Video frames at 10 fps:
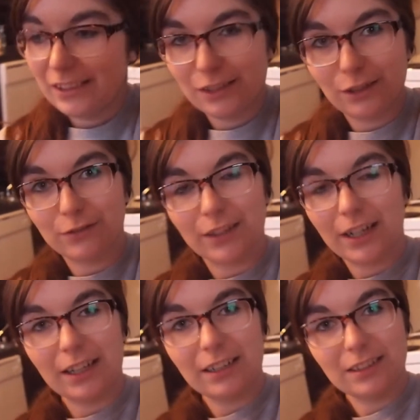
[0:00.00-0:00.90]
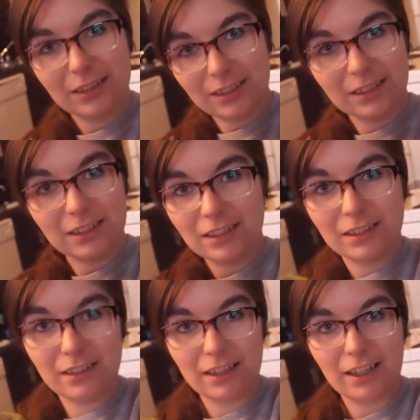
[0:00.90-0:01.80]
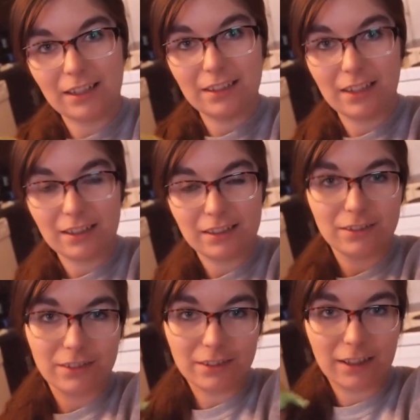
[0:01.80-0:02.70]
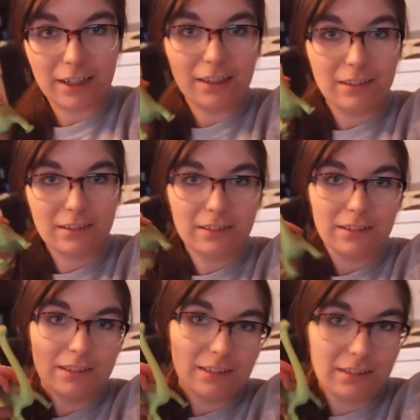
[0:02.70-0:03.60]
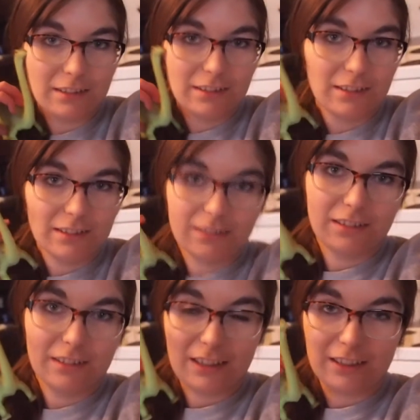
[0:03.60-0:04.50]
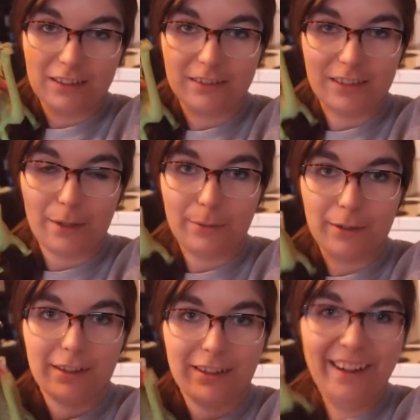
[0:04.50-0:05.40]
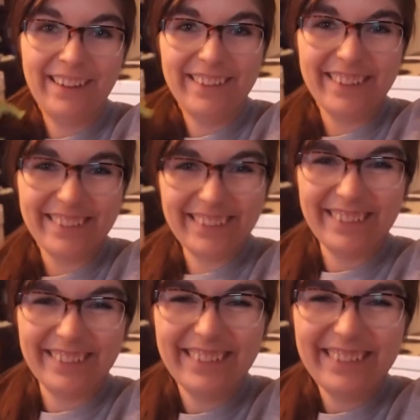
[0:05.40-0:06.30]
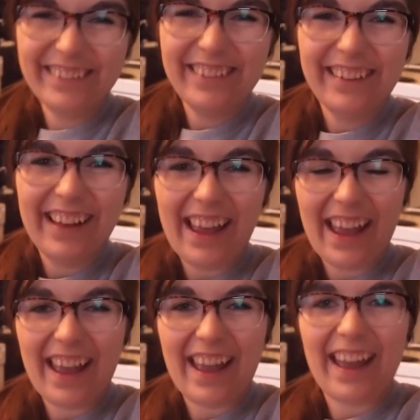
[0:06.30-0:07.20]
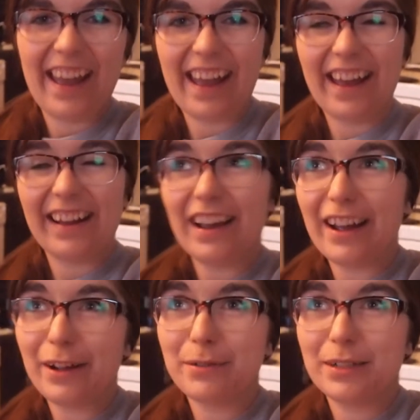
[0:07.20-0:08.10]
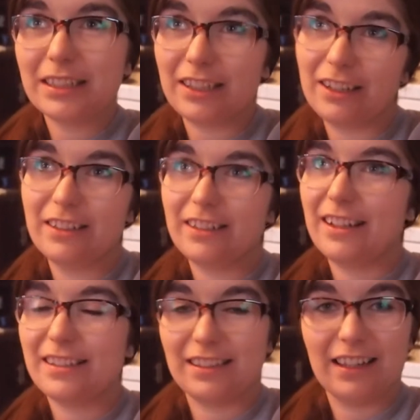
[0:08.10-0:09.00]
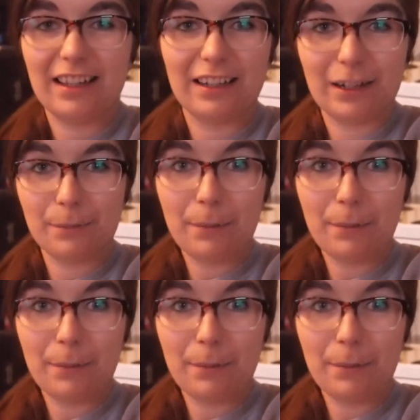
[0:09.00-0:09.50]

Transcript: Don't forget that dinosaurs are great. I don't know what's happening right now. And I will talk to you guys later.